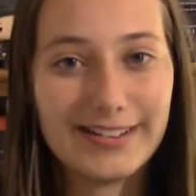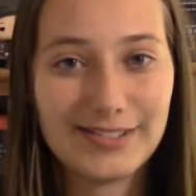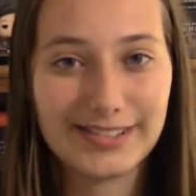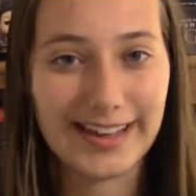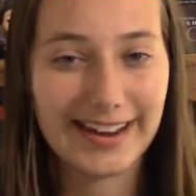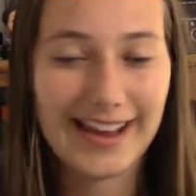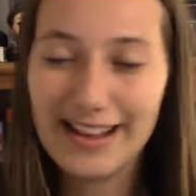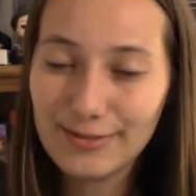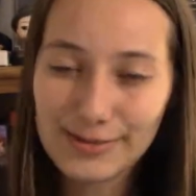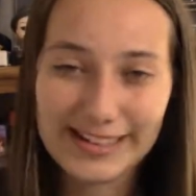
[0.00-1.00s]
just get it
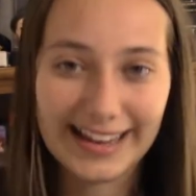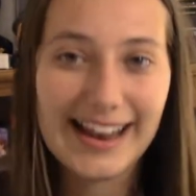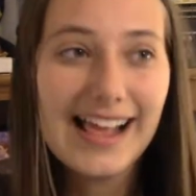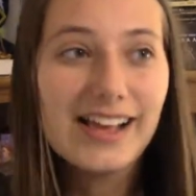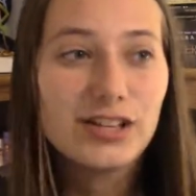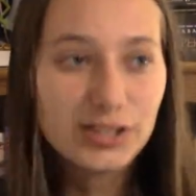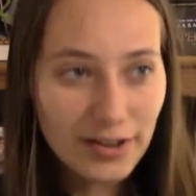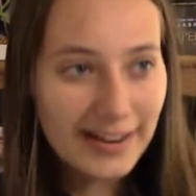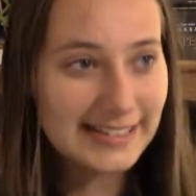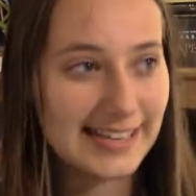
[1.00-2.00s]
and read it? So
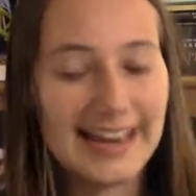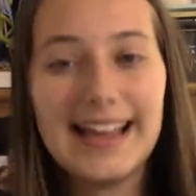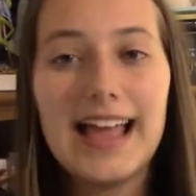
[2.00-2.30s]
I did.